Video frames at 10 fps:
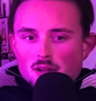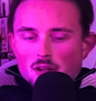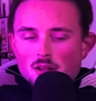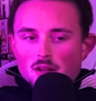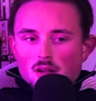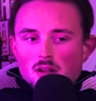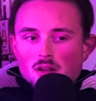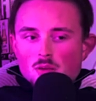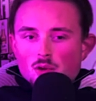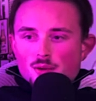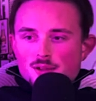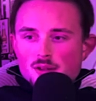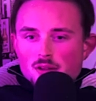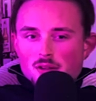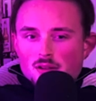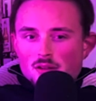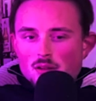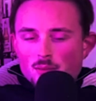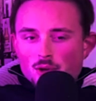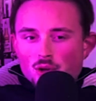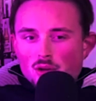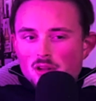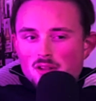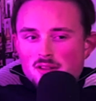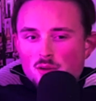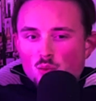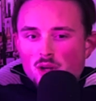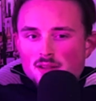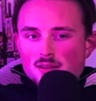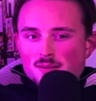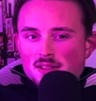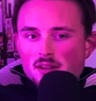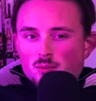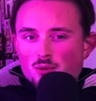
And what I was talking about earlier is that we had some side